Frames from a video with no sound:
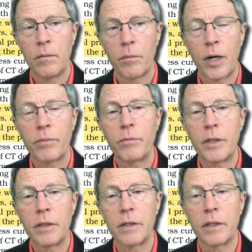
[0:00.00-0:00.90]

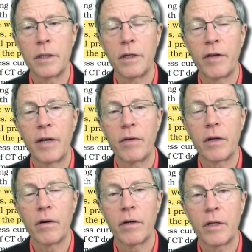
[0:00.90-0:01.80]
probability of having
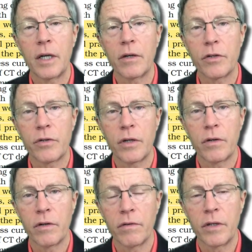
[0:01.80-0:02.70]
a heart attack or
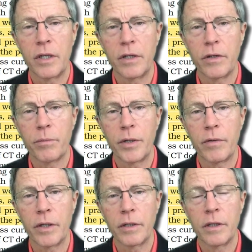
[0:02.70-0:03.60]
stroke over a 10 year
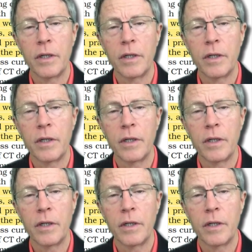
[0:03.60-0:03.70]
period.